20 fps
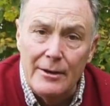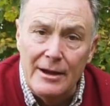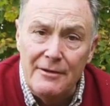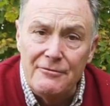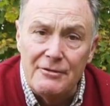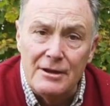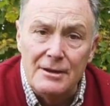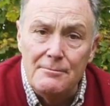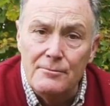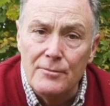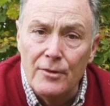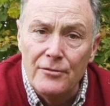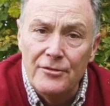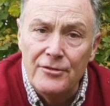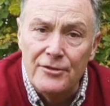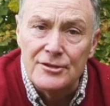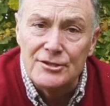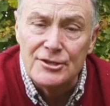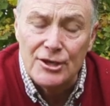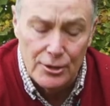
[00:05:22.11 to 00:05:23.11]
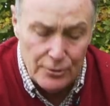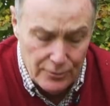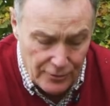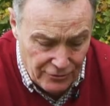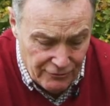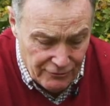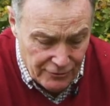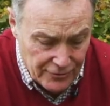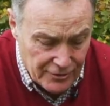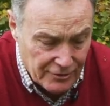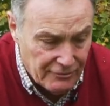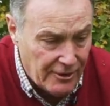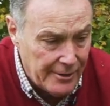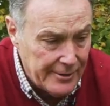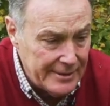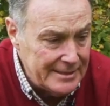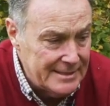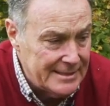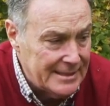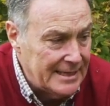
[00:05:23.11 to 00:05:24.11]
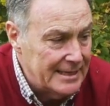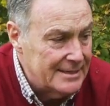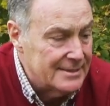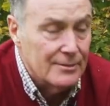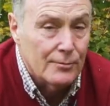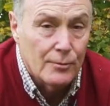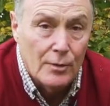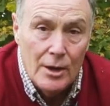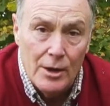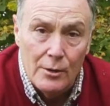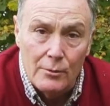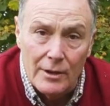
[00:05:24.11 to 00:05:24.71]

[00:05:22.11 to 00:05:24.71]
every month or two through the growing season